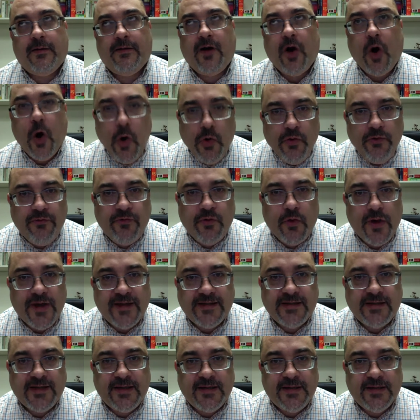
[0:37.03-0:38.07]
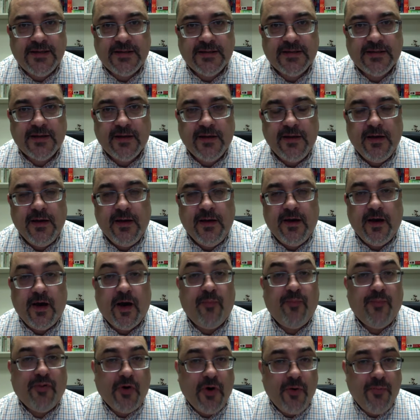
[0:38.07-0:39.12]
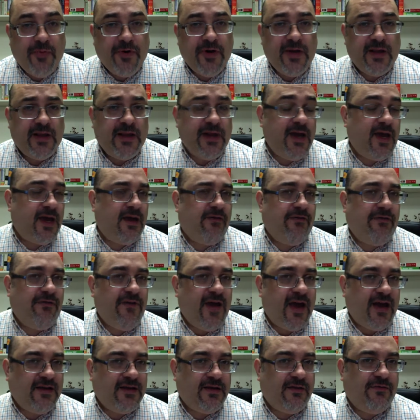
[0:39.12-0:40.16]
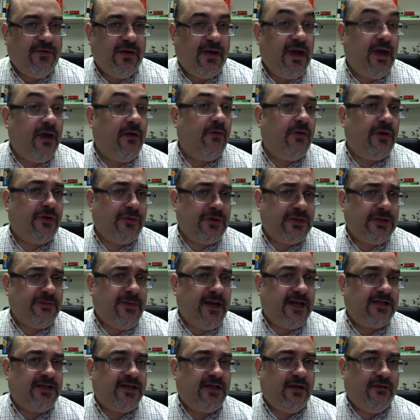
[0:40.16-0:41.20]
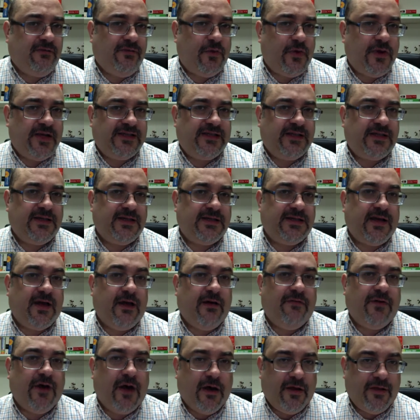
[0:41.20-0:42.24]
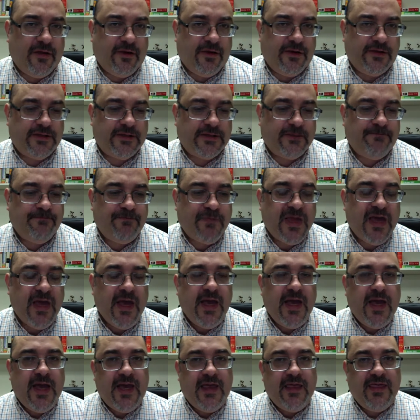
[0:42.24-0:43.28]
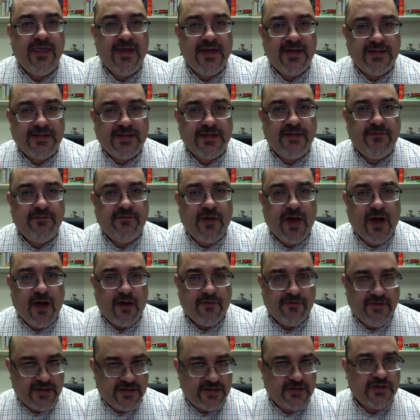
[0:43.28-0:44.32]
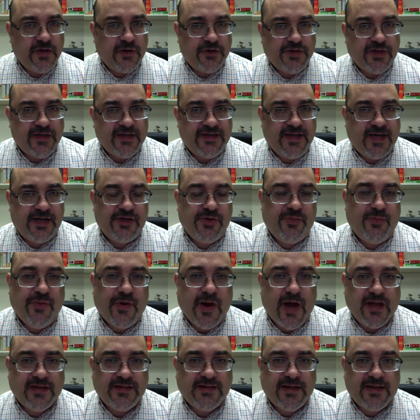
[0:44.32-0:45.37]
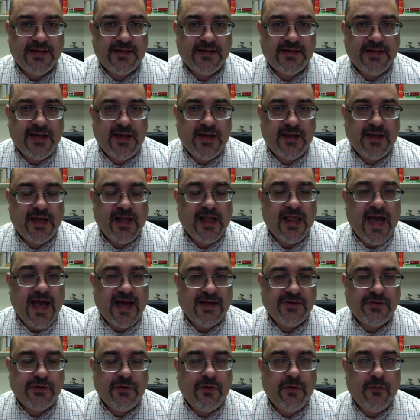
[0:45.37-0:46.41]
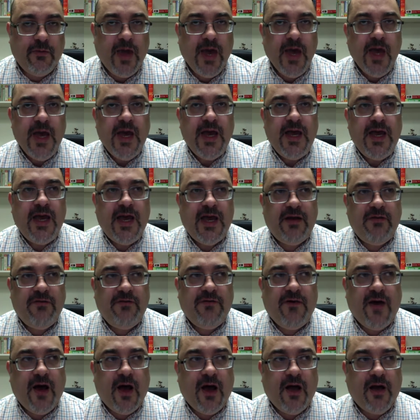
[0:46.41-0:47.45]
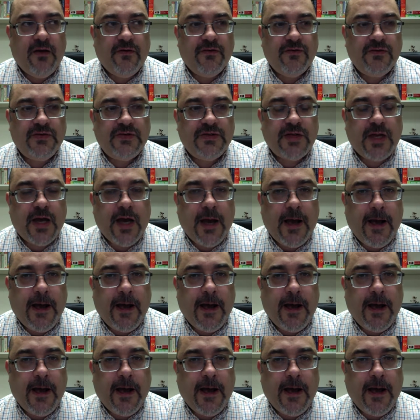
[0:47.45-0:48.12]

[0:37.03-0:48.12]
own voices appropriately and effectively with respect to the voices of others. This socialization process in the classroom involves